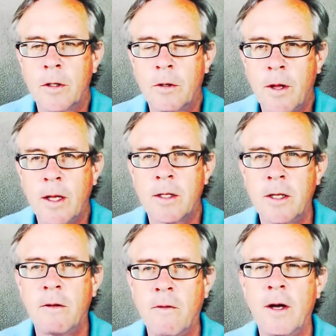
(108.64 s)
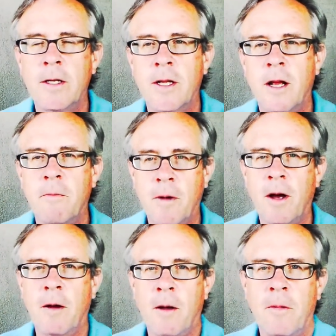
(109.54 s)
So that's the advice that
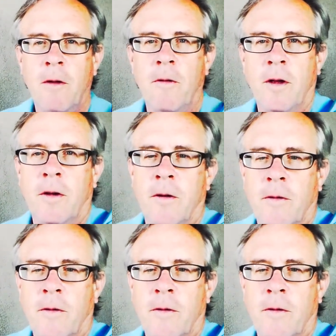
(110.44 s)
I'm, I'm giving.